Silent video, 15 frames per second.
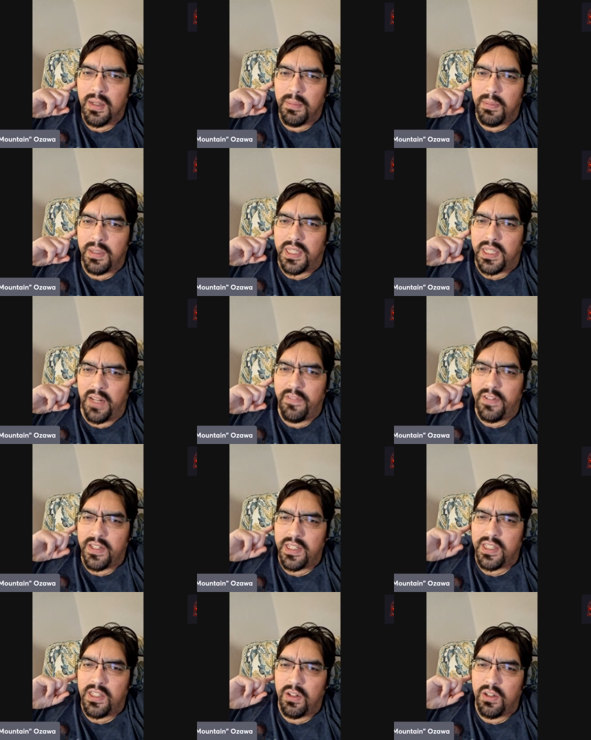But
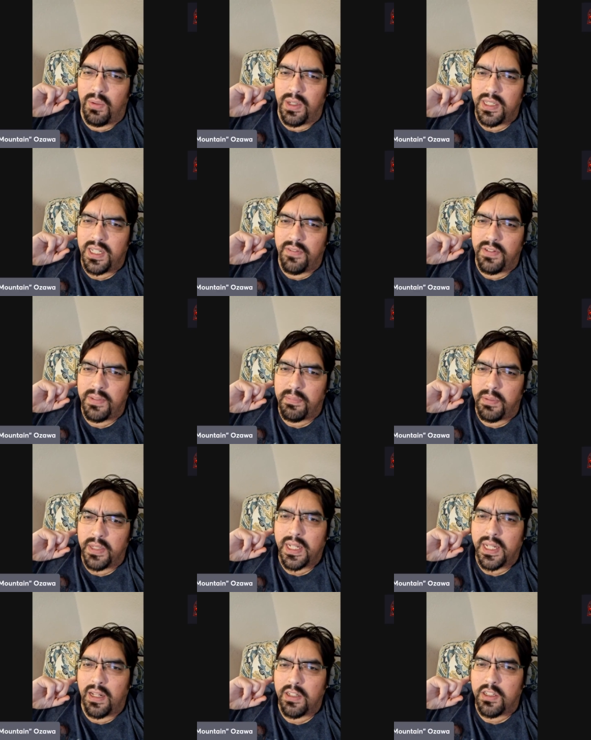Typhus, you don't want Typhus
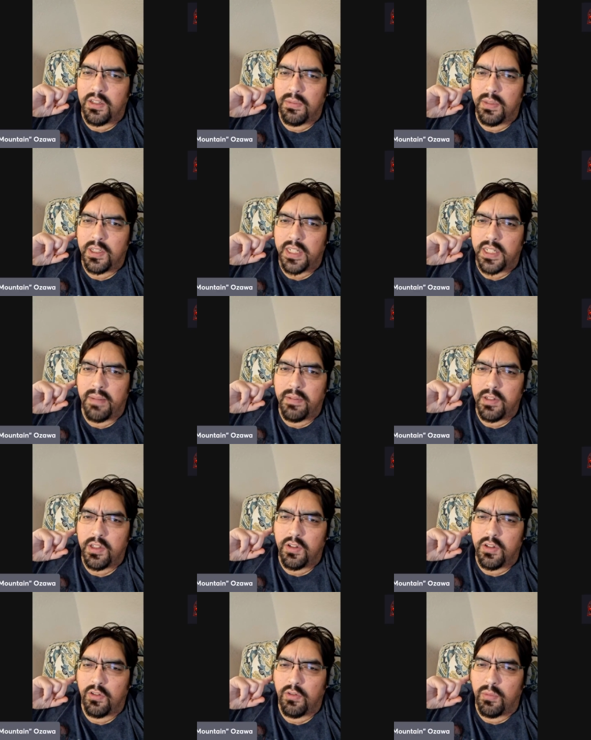putting out too much damage to
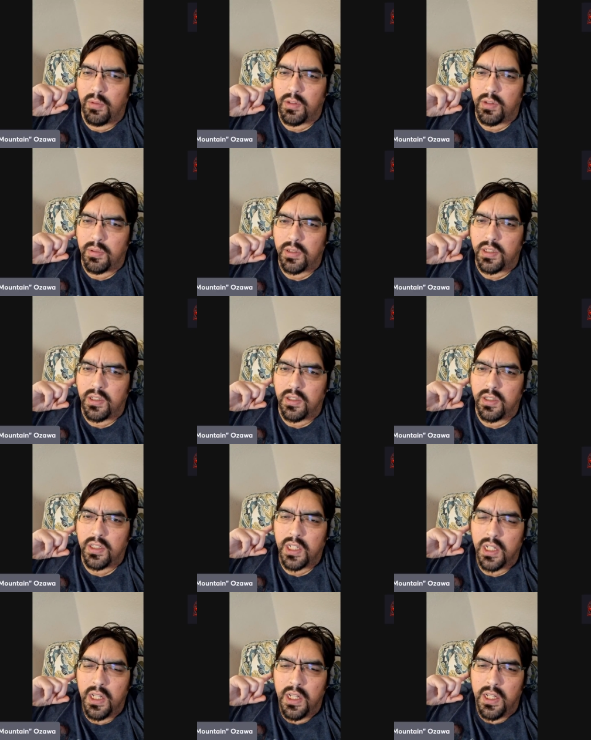you over multiple
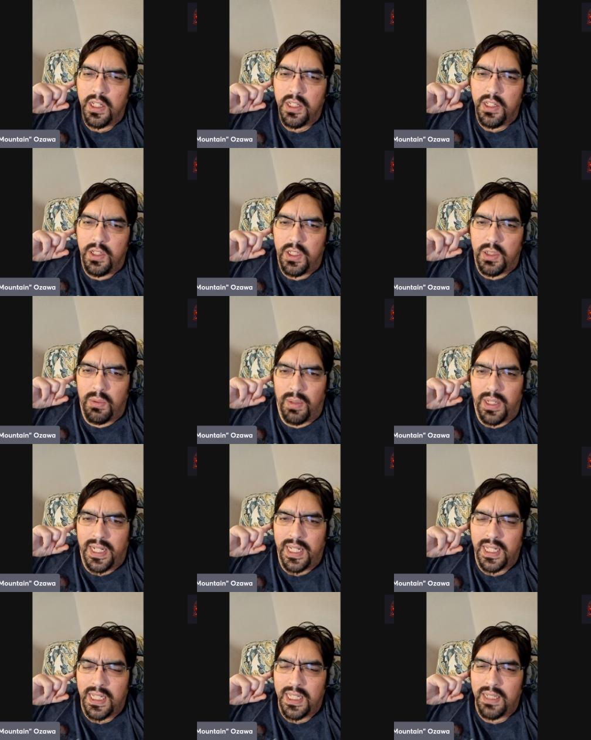turns. You do want to
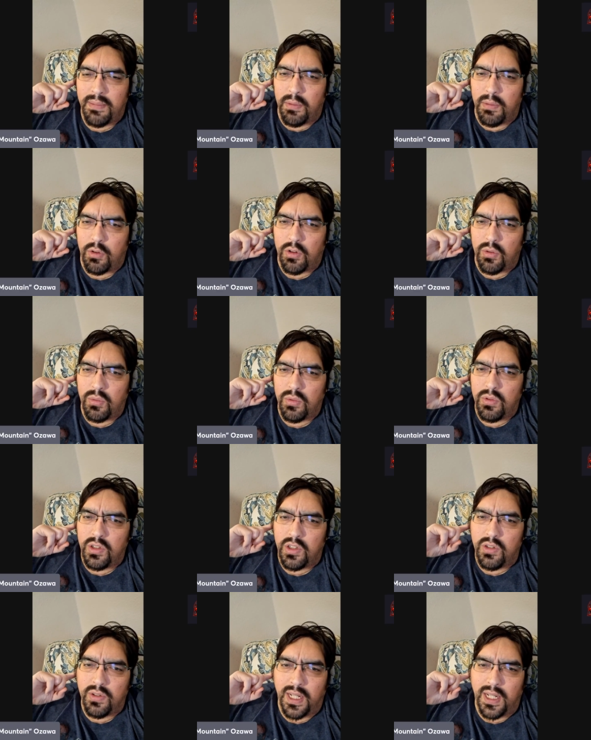kill him. The mortal
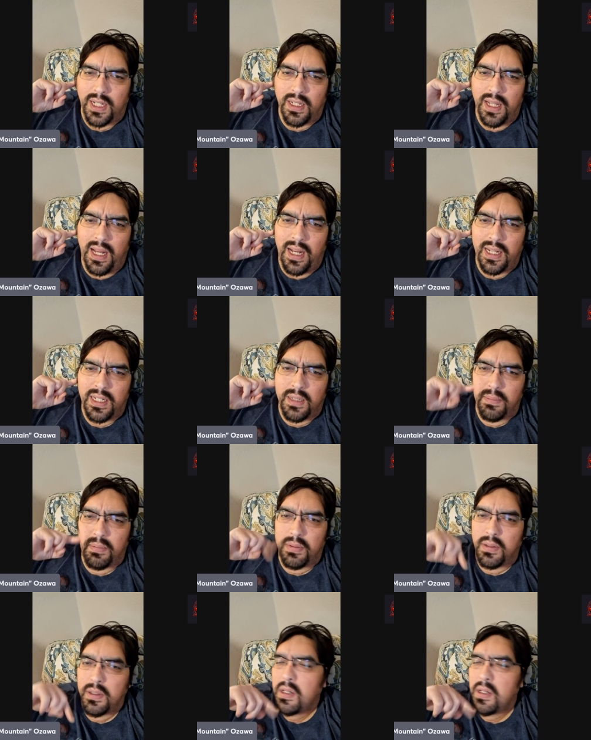wounds do kind of add up
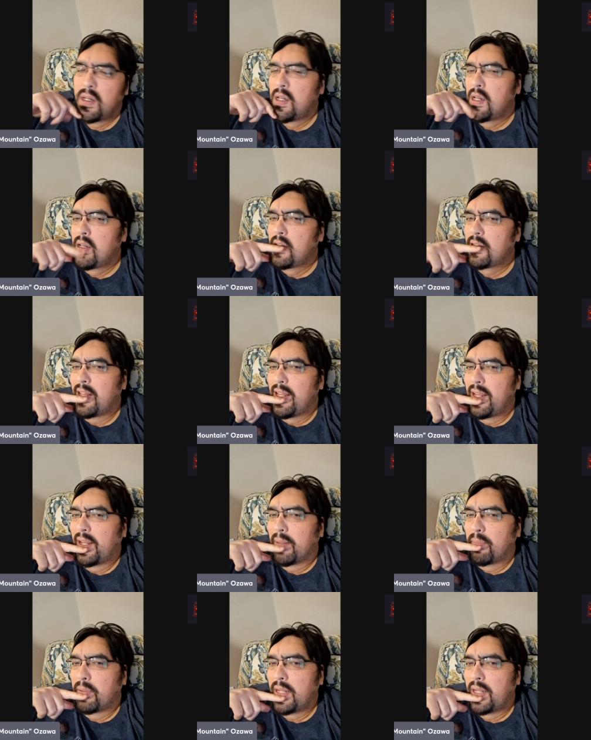that he
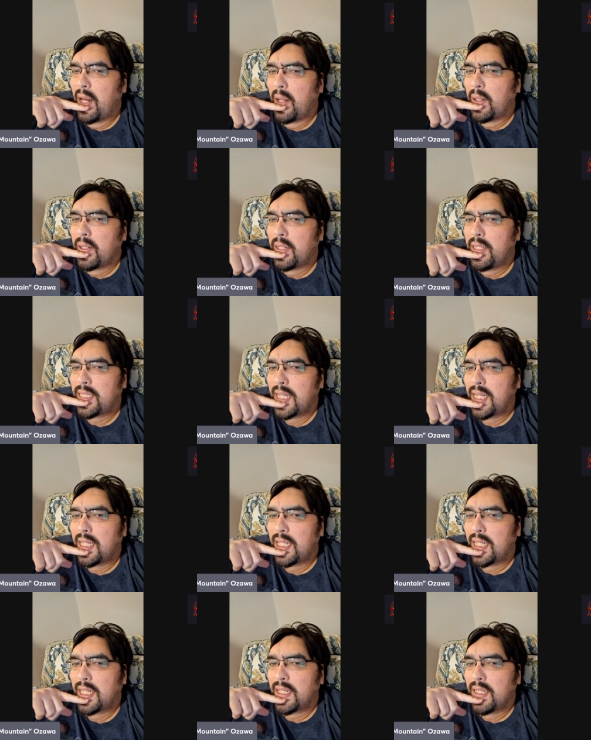can put out. He's kind
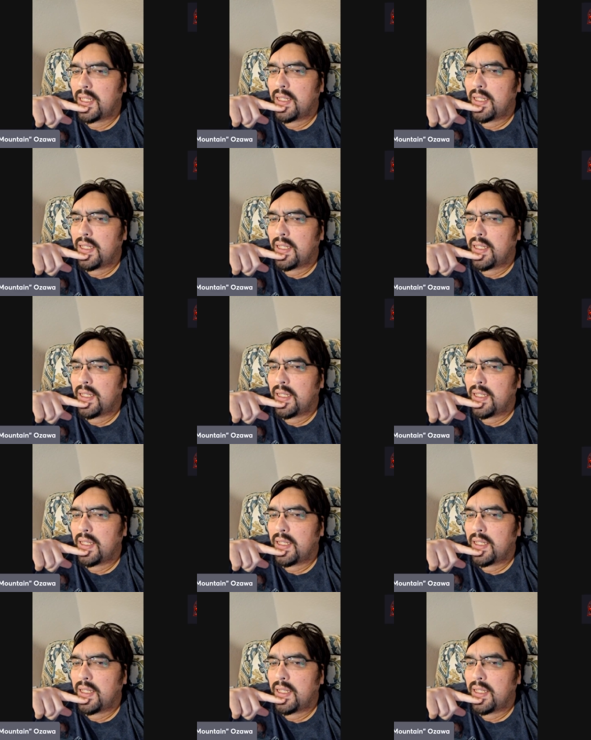of like